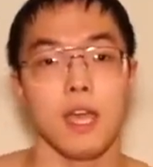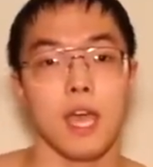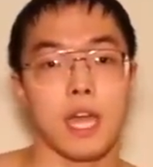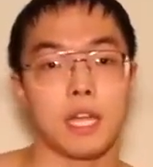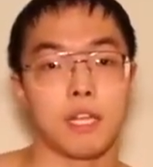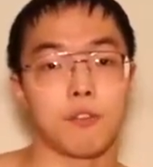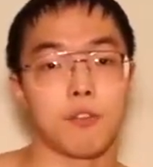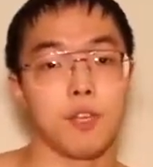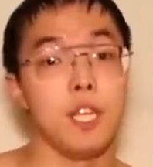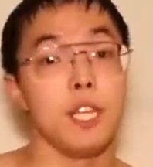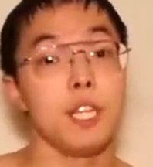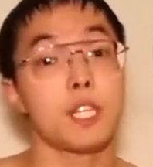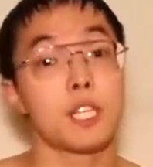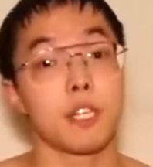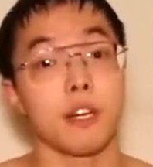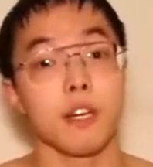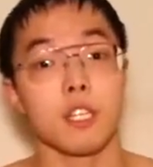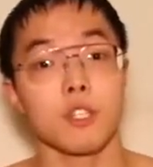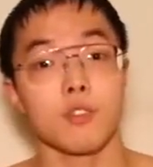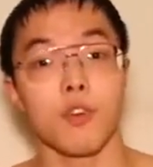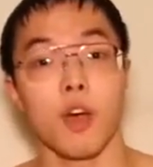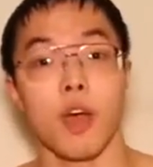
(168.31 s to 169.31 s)
and you eat
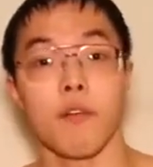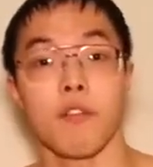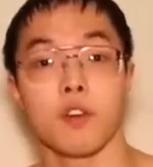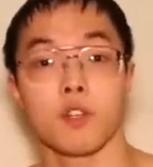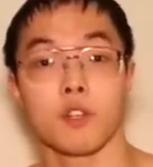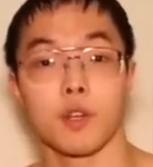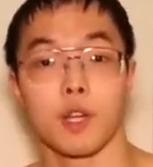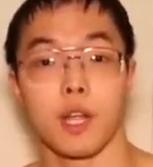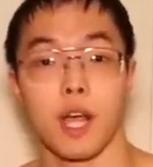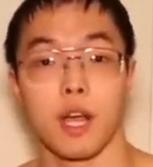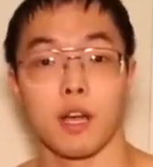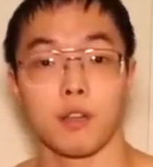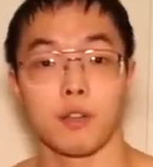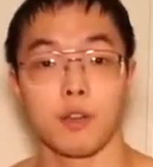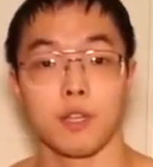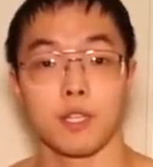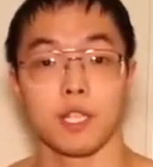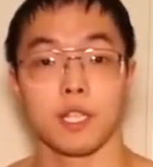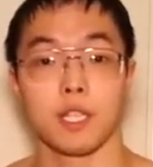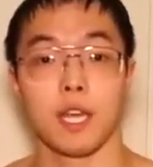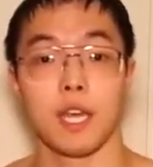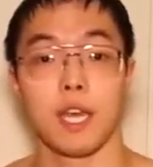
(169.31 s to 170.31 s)
just 500
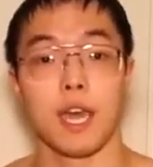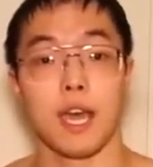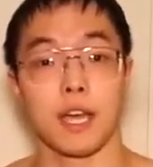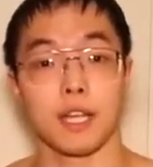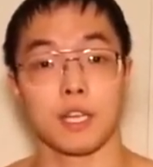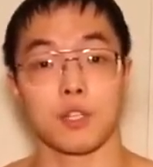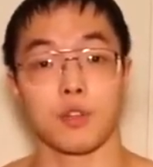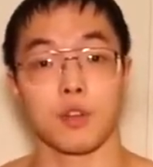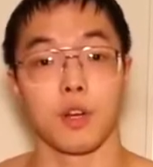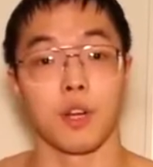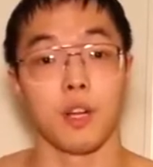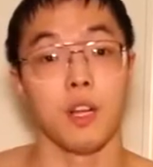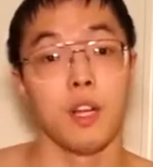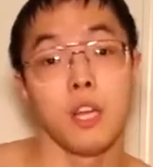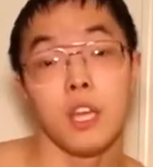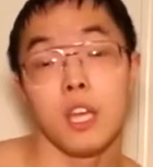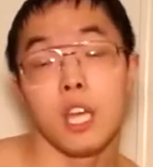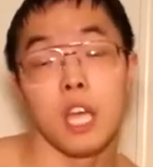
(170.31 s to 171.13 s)
calories a day extra,